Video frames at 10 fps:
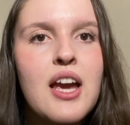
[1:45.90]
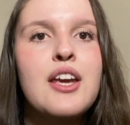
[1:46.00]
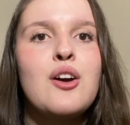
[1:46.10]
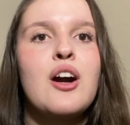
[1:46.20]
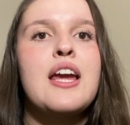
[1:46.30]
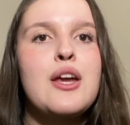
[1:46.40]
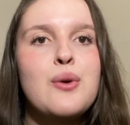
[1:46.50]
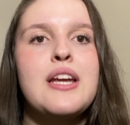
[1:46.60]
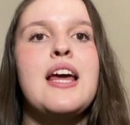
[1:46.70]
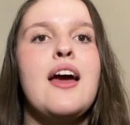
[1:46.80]
your
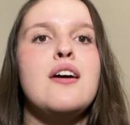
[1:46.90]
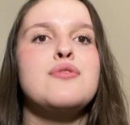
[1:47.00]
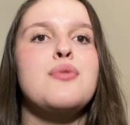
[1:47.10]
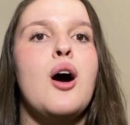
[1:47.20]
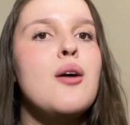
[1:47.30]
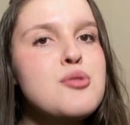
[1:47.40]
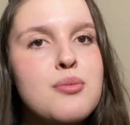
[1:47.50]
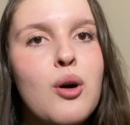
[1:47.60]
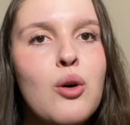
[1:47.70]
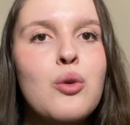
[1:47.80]
hearing, have
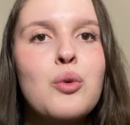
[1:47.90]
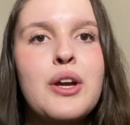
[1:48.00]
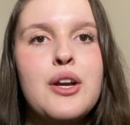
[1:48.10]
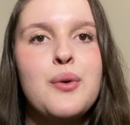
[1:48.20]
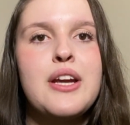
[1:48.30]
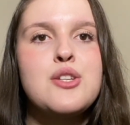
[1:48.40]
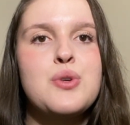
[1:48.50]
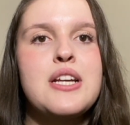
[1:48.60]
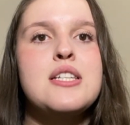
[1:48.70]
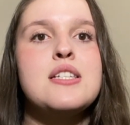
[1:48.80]
optimal hearing,
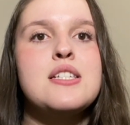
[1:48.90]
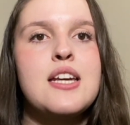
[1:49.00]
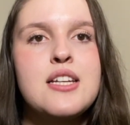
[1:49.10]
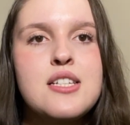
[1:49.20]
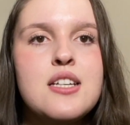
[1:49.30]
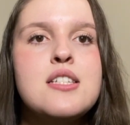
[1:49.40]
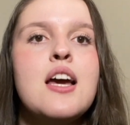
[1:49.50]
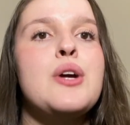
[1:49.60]
treat tinnitus,